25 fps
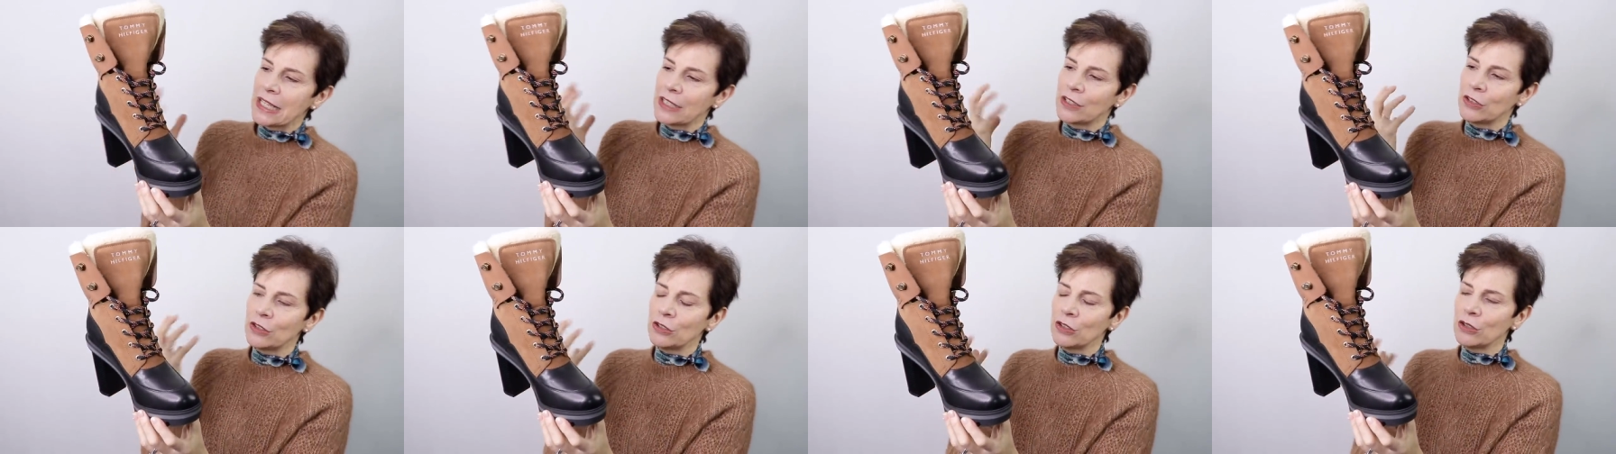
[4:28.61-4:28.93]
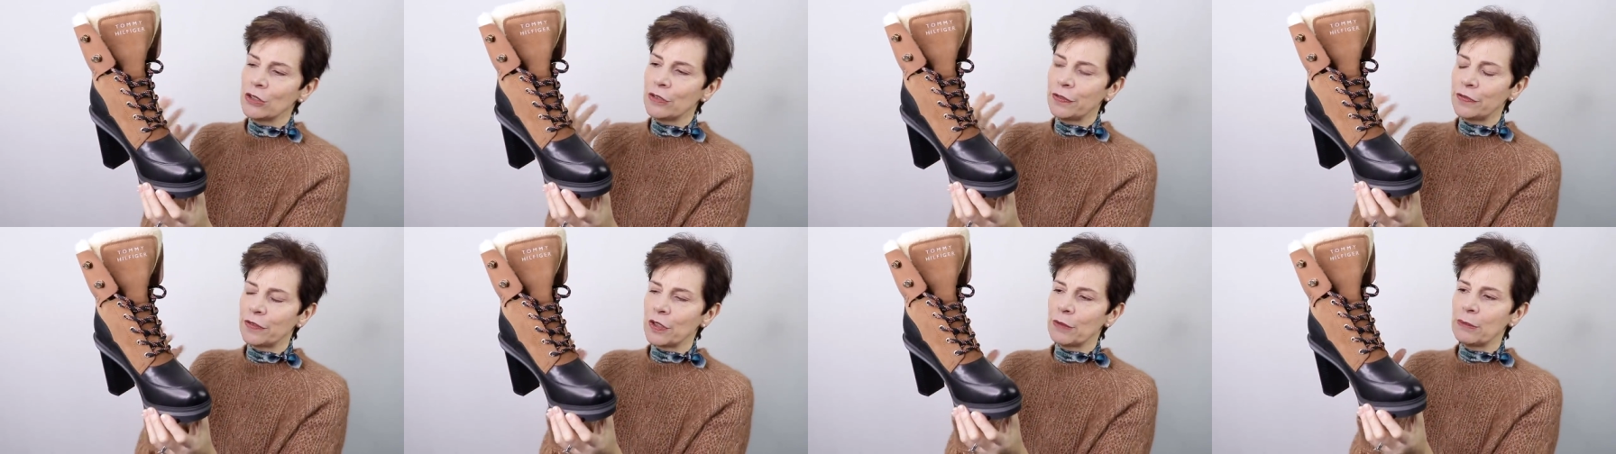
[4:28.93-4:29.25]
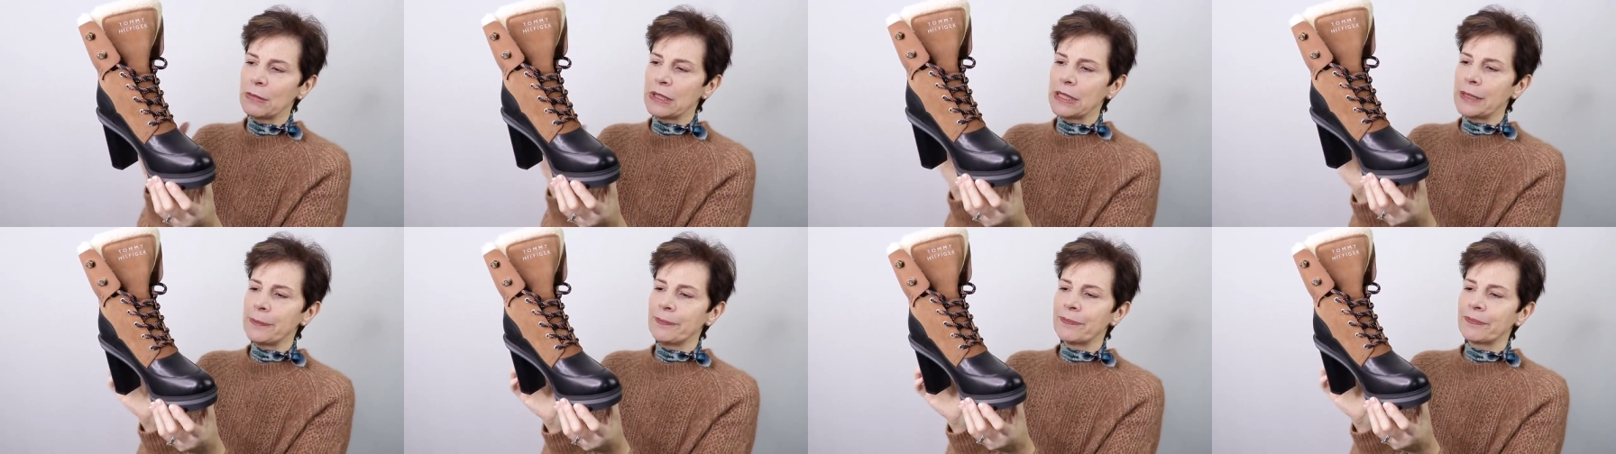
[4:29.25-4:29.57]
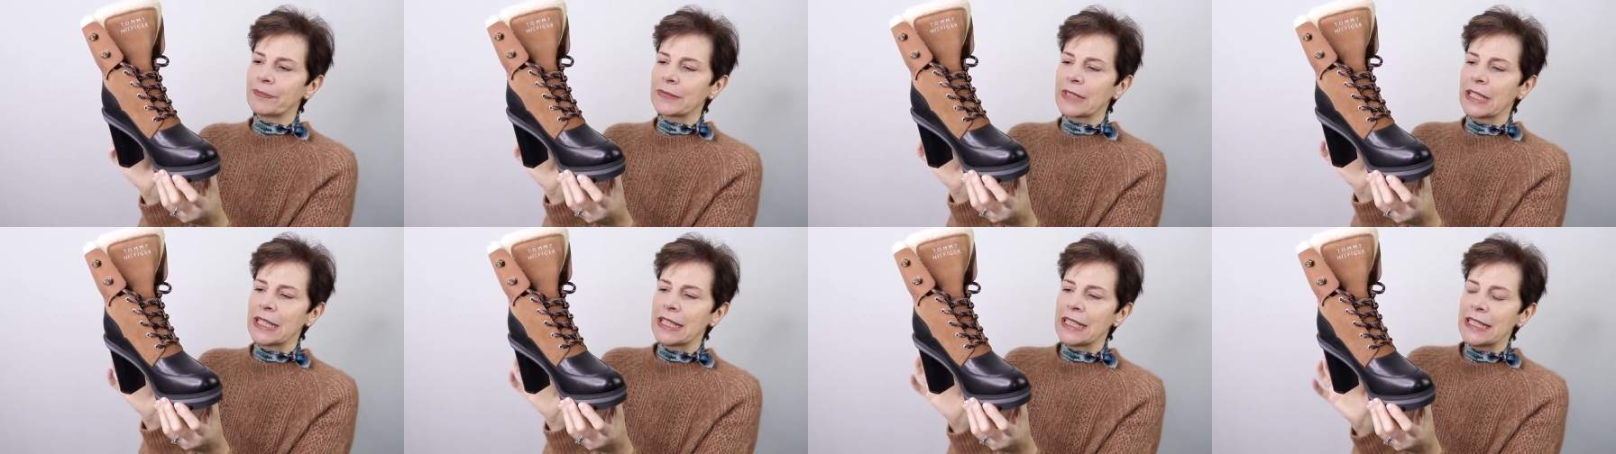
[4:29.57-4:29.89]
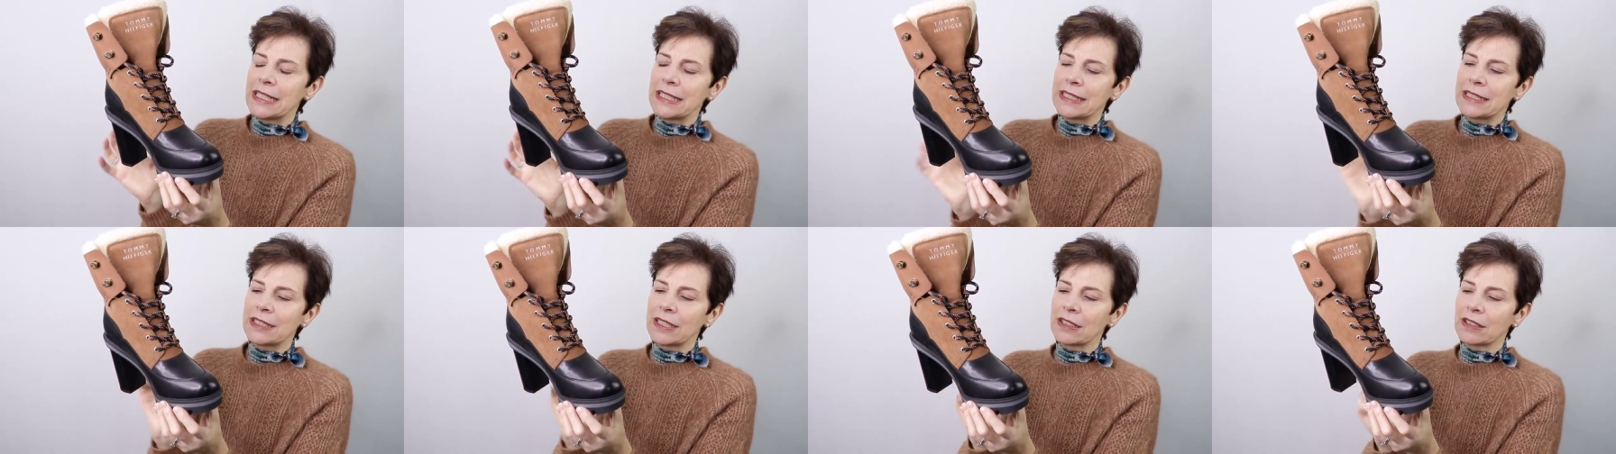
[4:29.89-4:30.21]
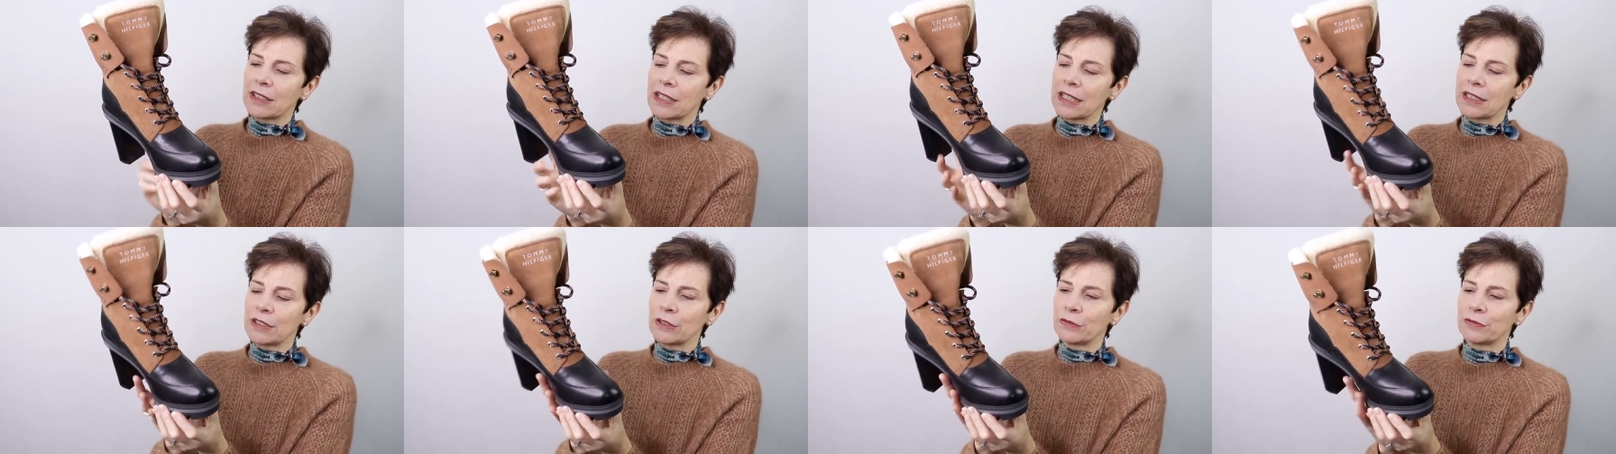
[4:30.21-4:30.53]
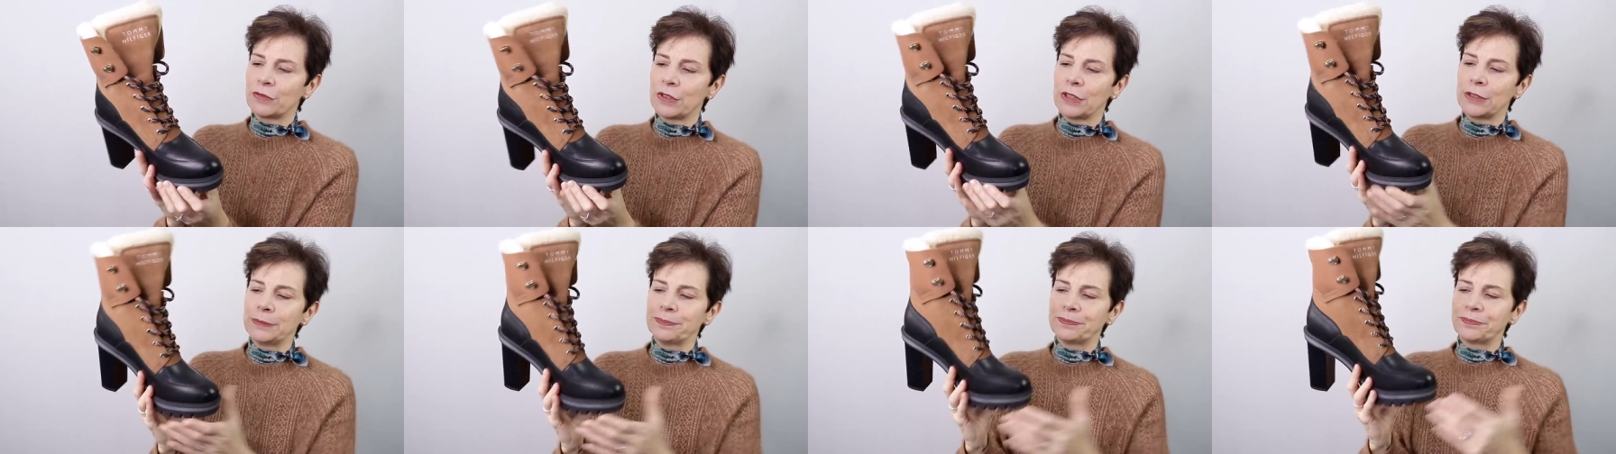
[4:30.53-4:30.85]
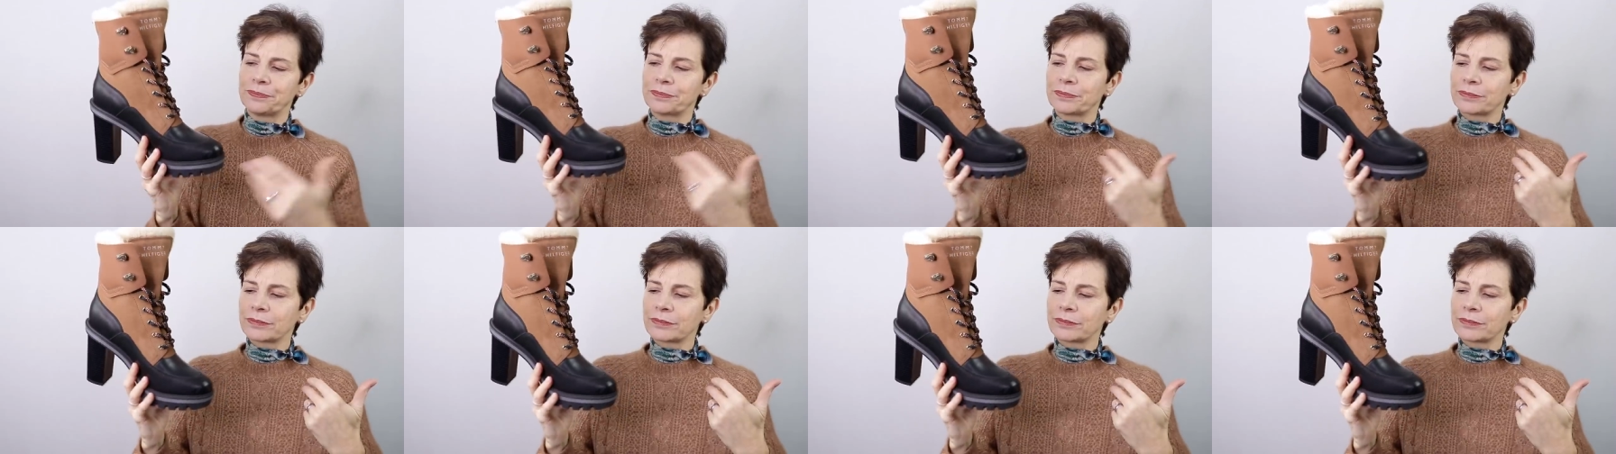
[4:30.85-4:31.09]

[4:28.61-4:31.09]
You know, for me, it's a kind of um,